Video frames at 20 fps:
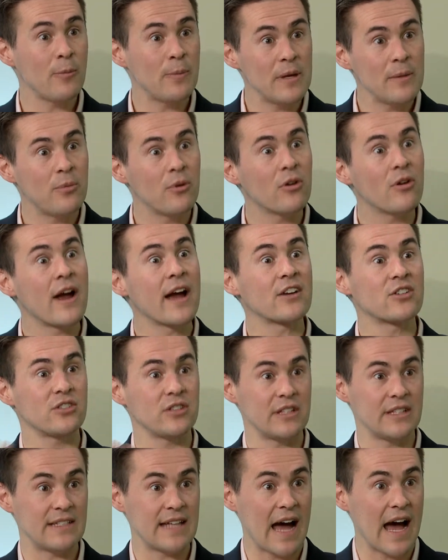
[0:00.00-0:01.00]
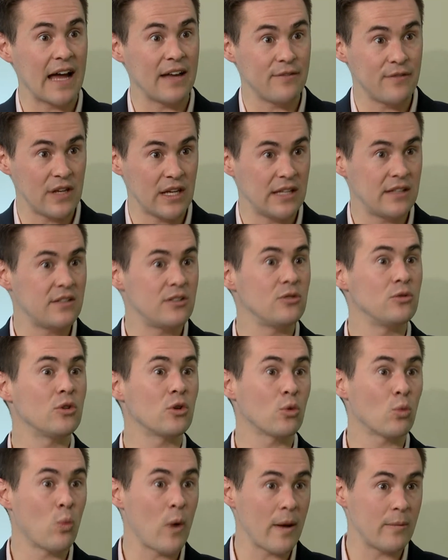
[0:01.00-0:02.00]
people are actually diving into
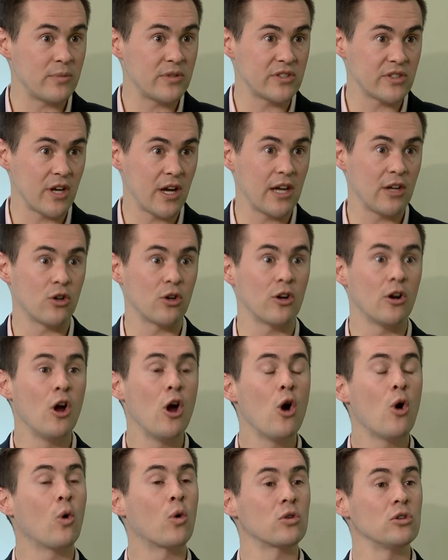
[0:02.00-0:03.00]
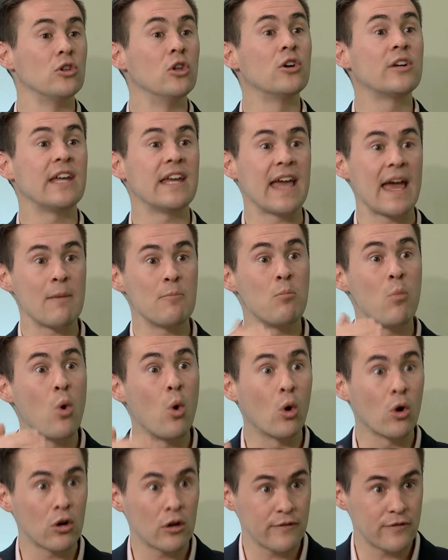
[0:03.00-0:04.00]
your website or looking at
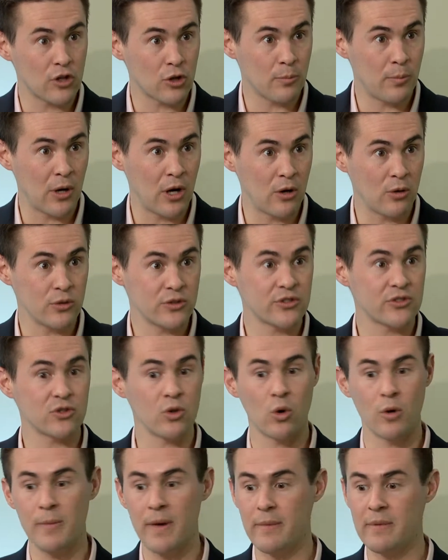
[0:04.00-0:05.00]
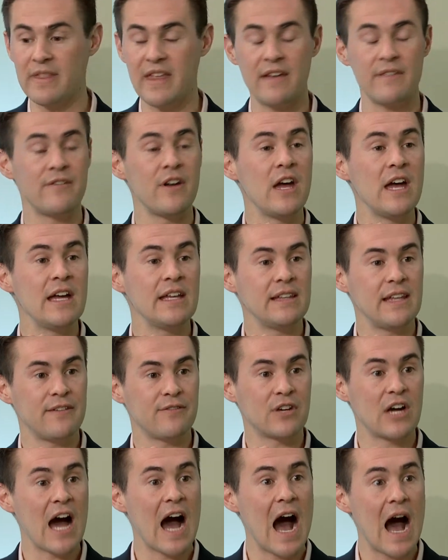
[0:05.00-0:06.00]
more of your posts, or maybe
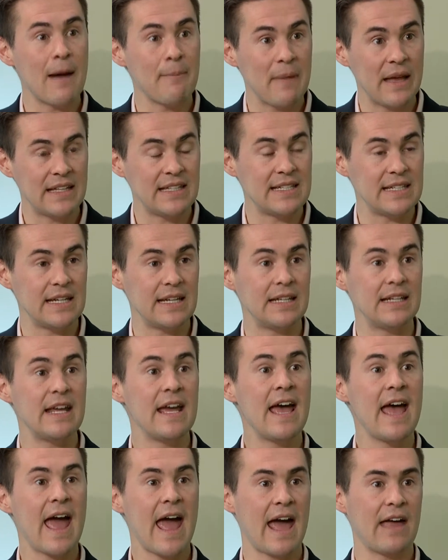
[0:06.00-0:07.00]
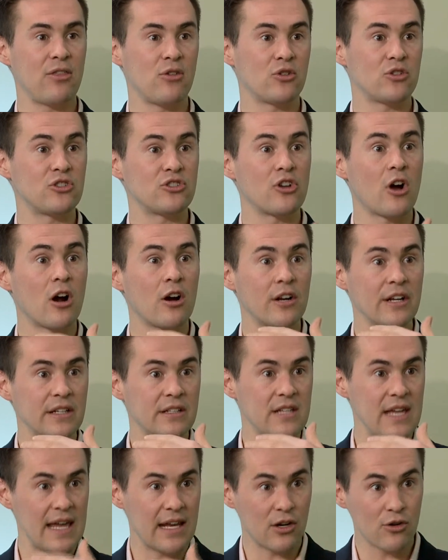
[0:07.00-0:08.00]
they've commented and they're starting
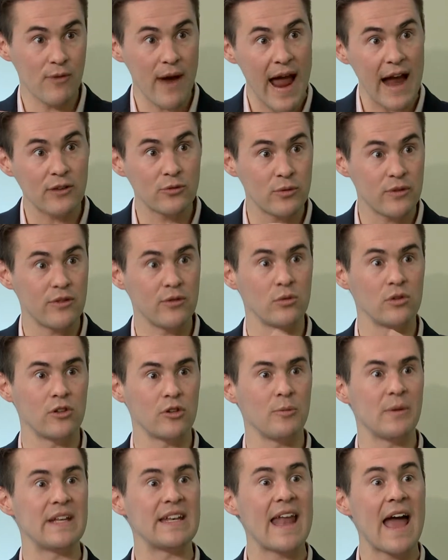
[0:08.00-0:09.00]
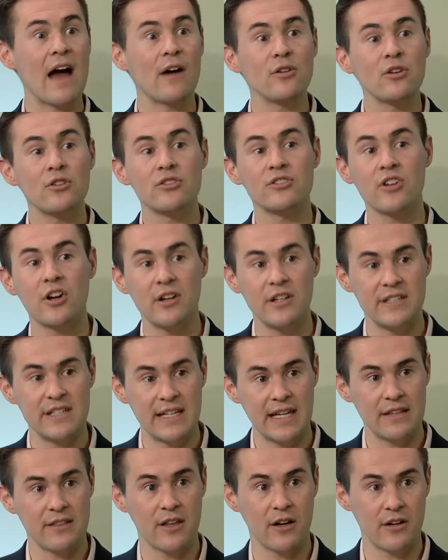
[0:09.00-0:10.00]
to interact with you a little bit. Now you're starting to
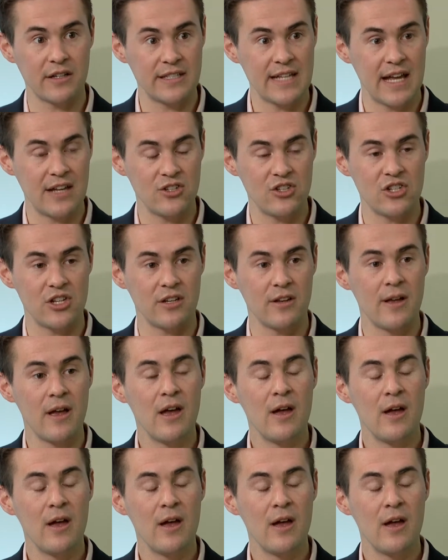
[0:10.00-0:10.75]
get their attention.